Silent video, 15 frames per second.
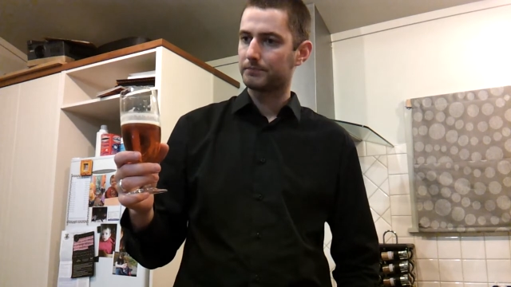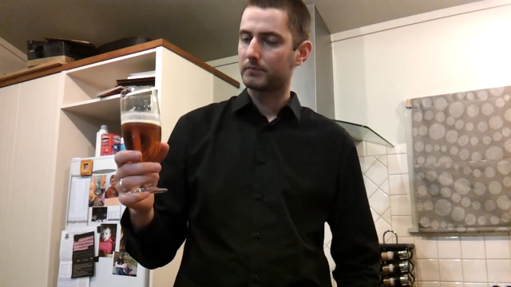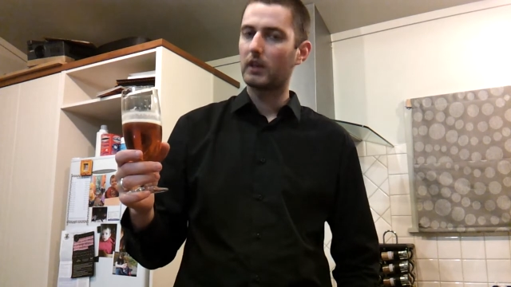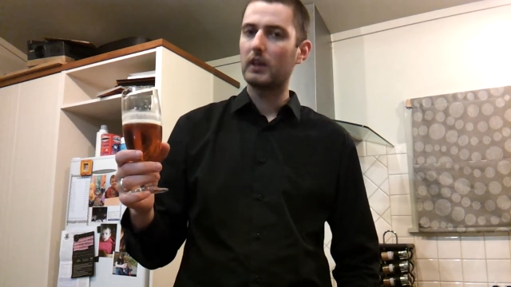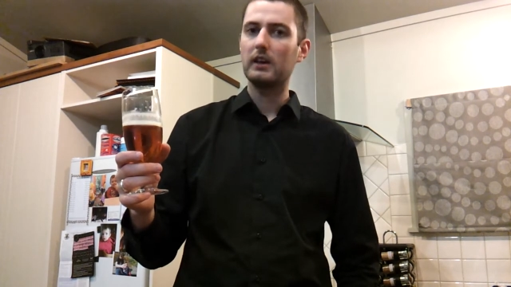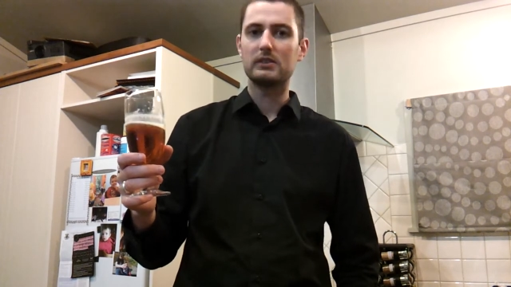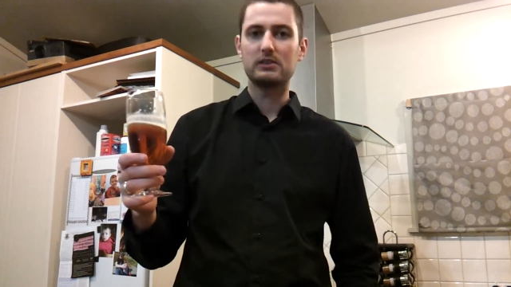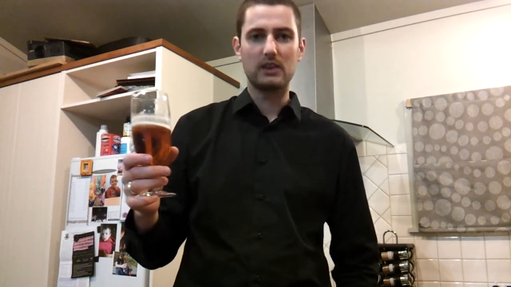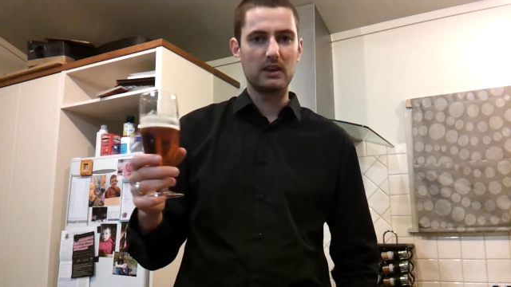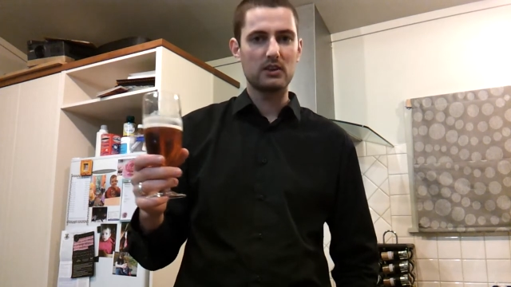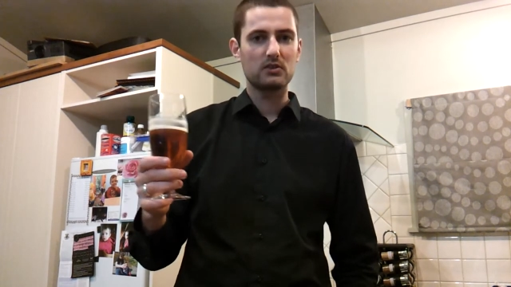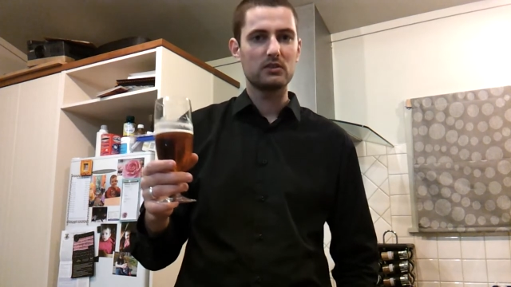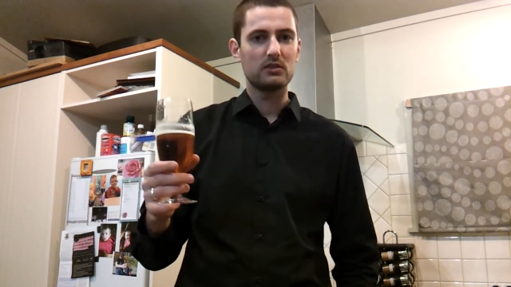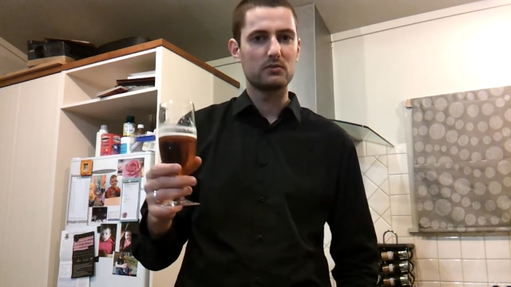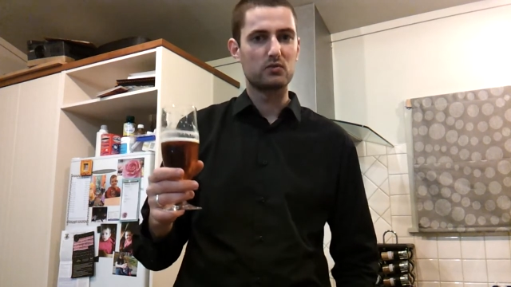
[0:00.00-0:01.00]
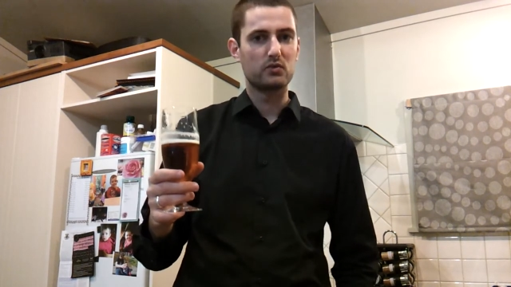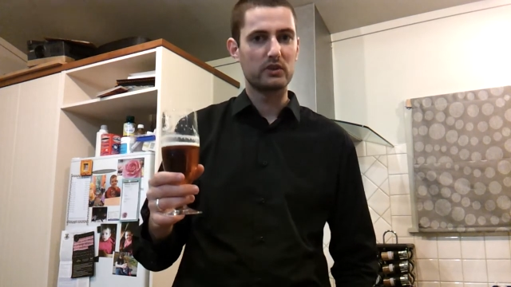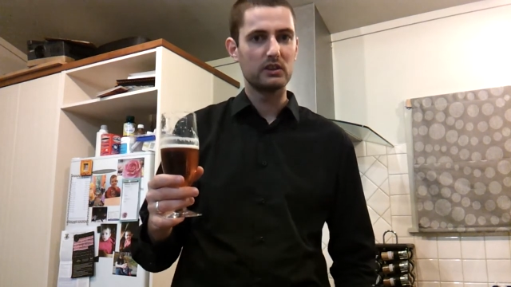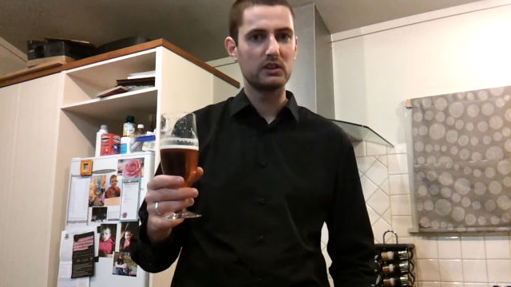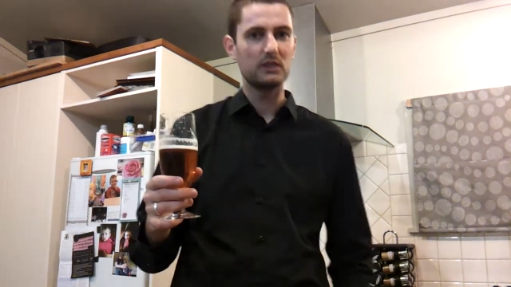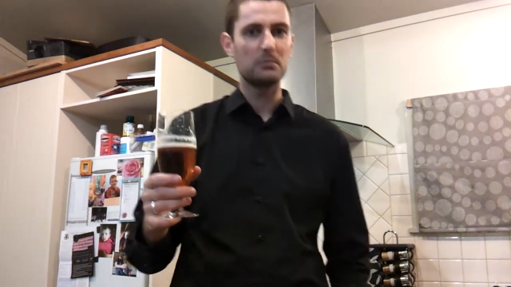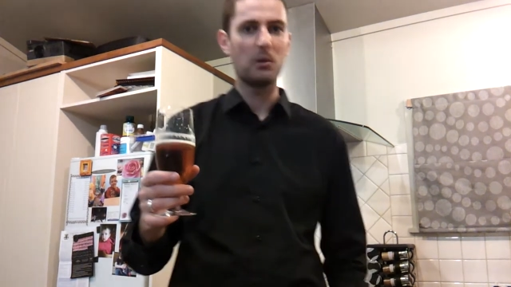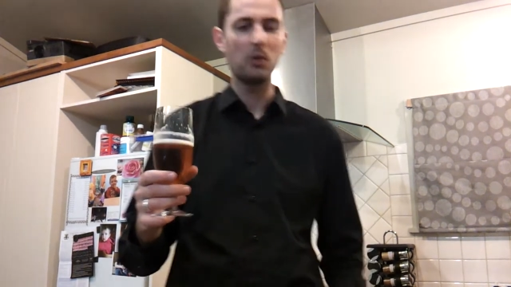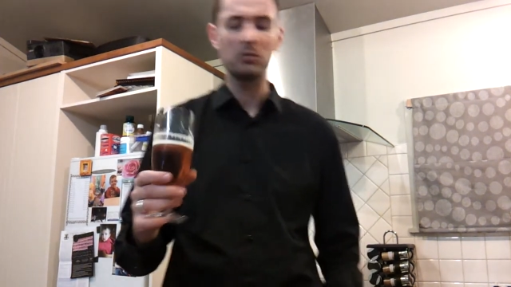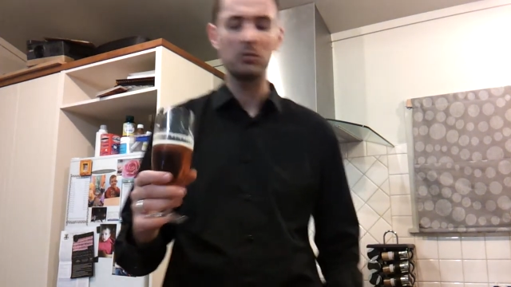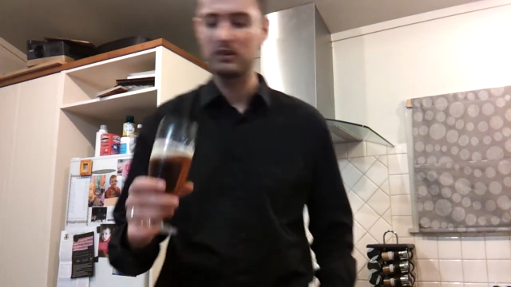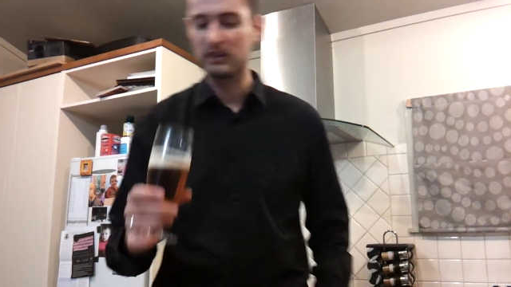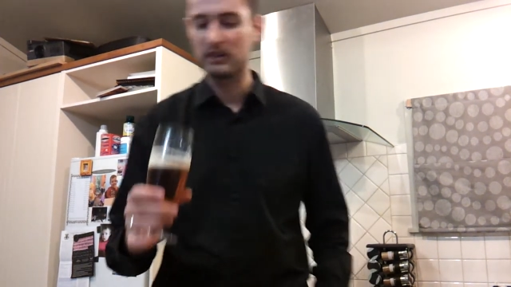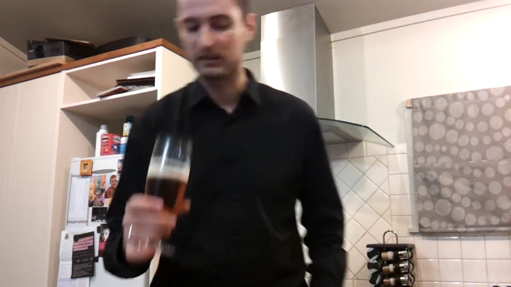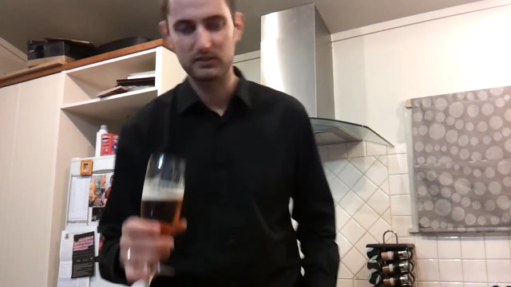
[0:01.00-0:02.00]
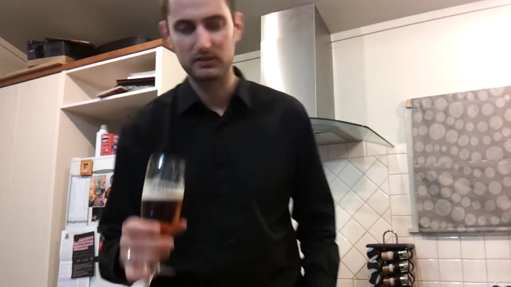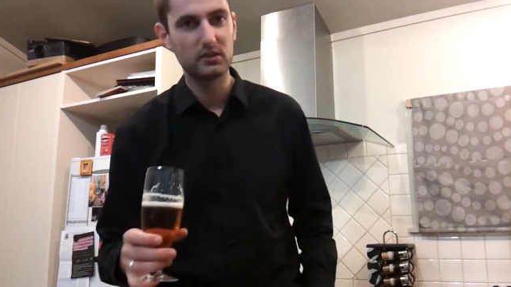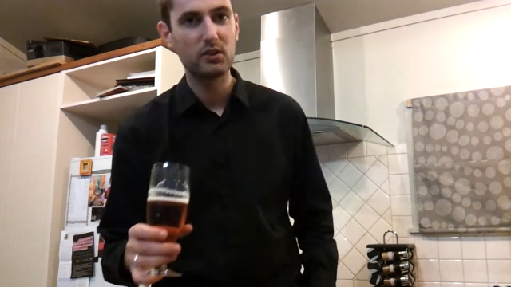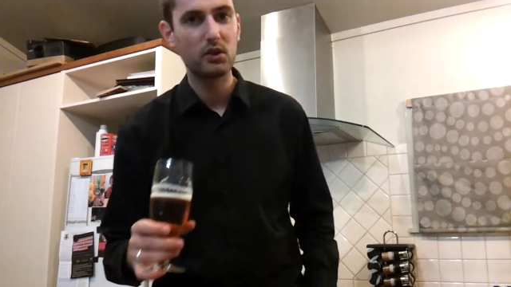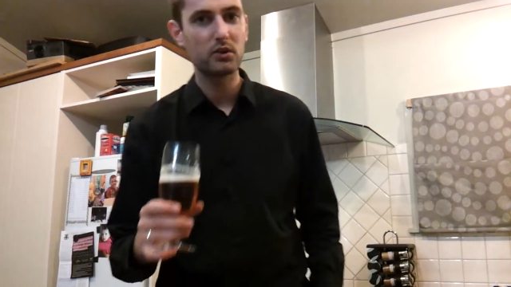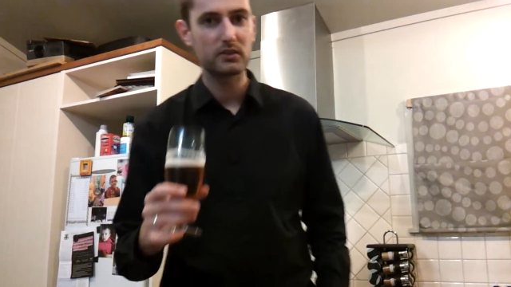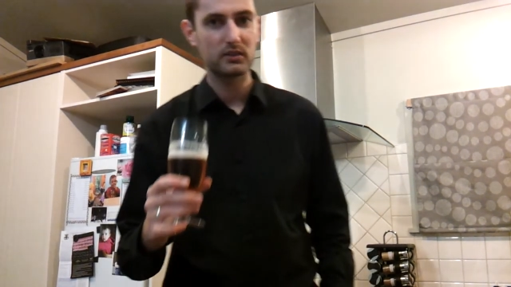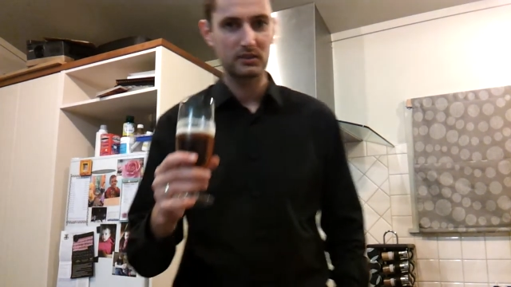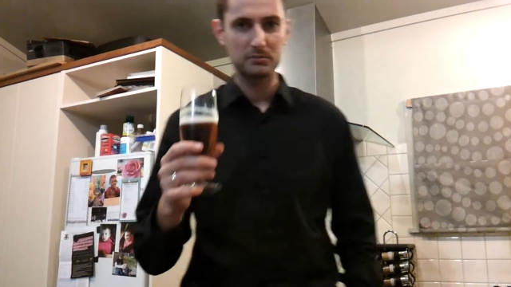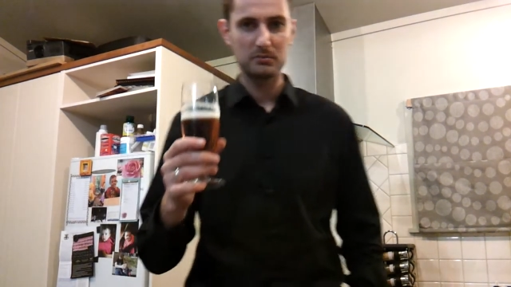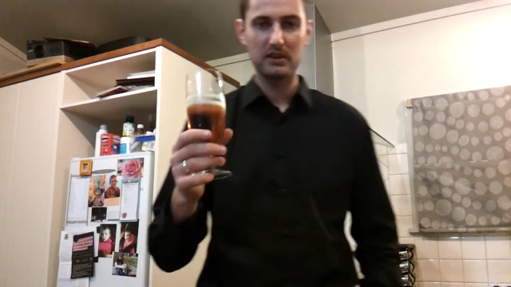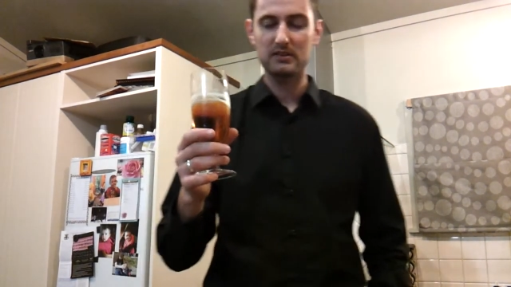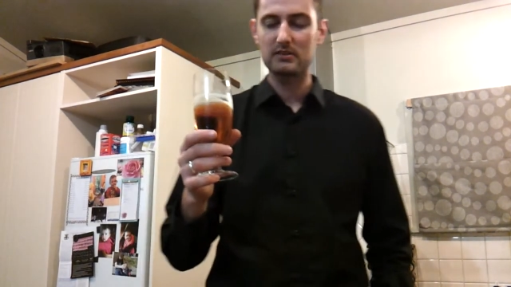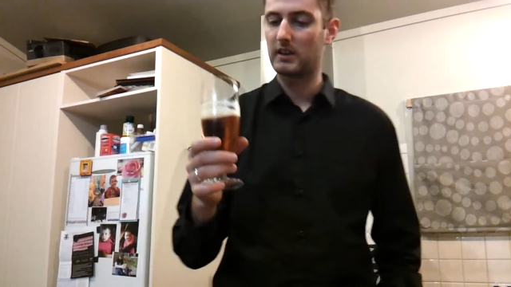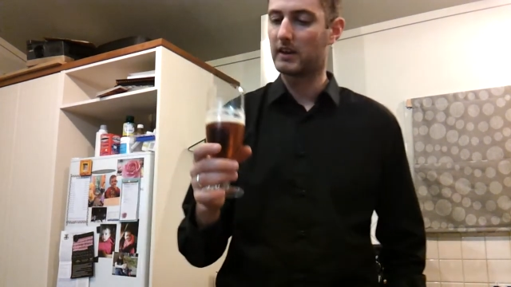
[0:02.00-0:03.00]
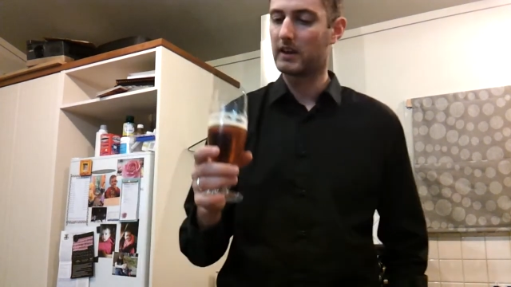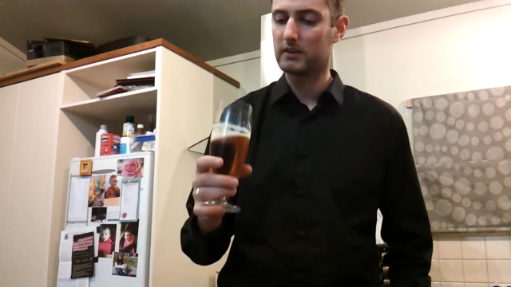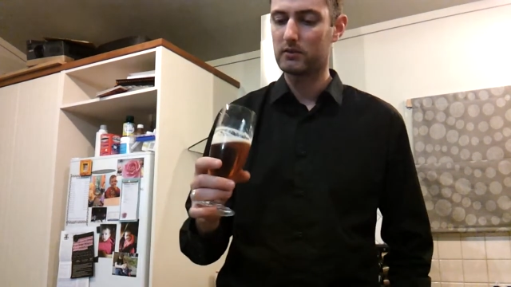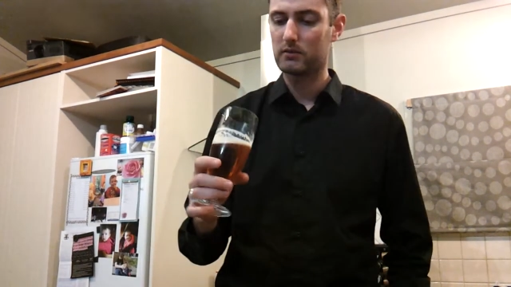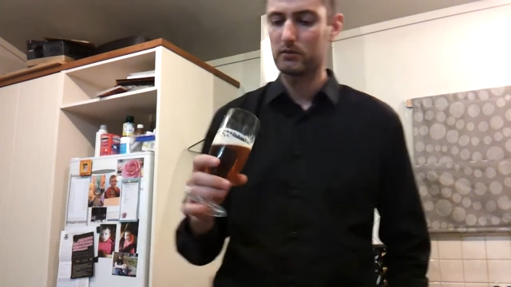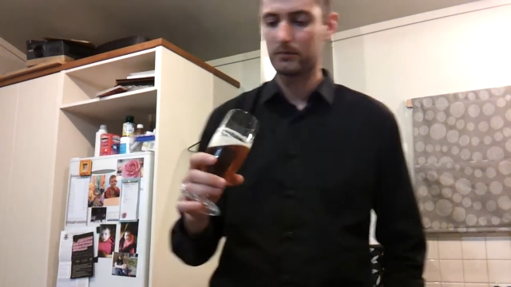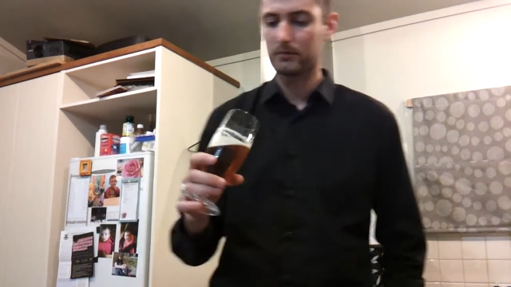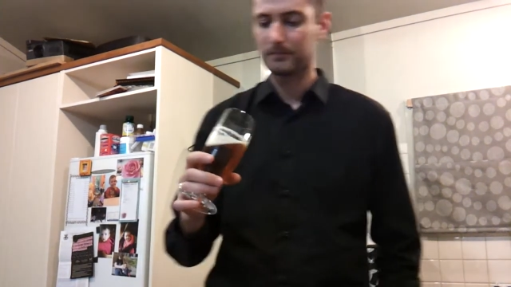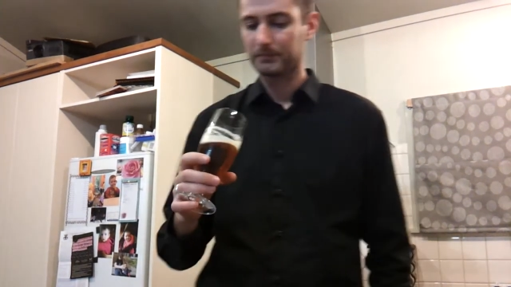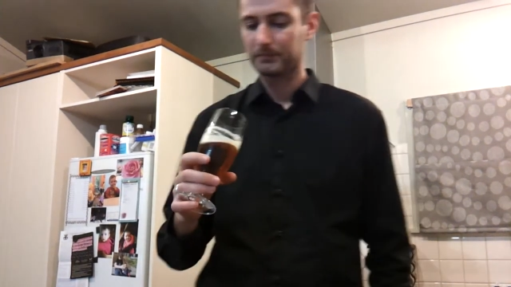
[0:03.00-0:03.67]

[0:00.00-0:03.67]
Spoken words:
That is actually really malty. I did not expect that at all.